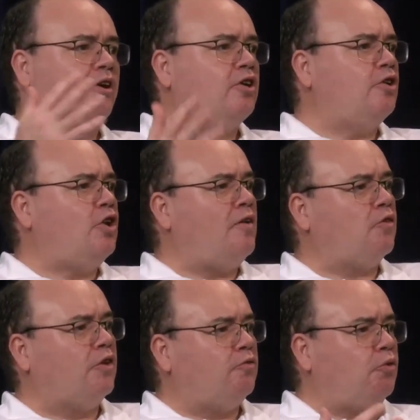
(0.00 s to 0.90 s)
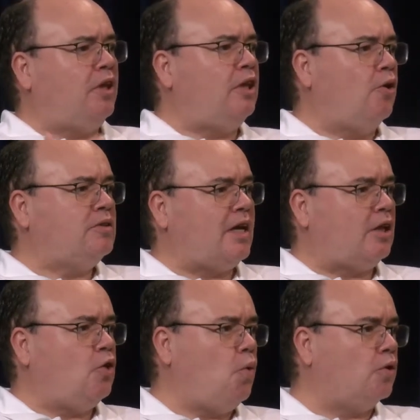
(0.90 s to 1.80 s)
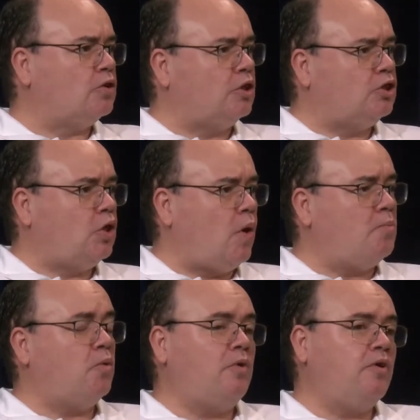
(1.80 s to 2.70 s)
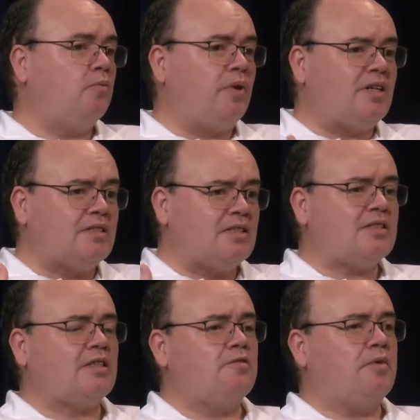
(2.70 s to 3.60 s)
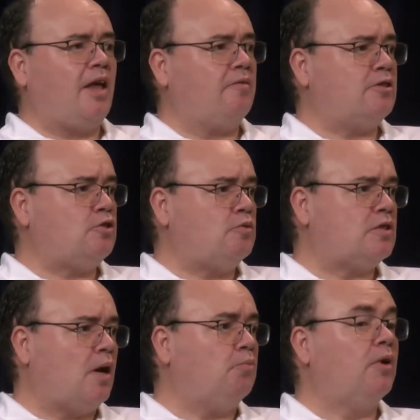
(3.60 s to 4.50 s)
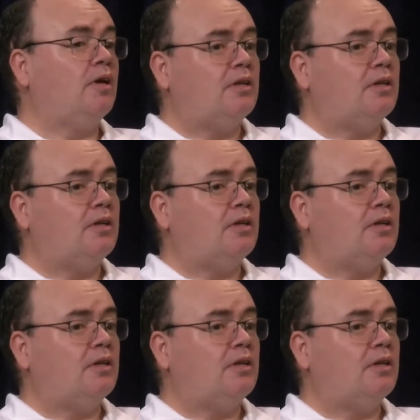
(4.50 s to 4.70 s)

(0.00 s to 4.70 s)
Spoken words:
you never really know exactly who all is going to show up, but we consistently have been having students come,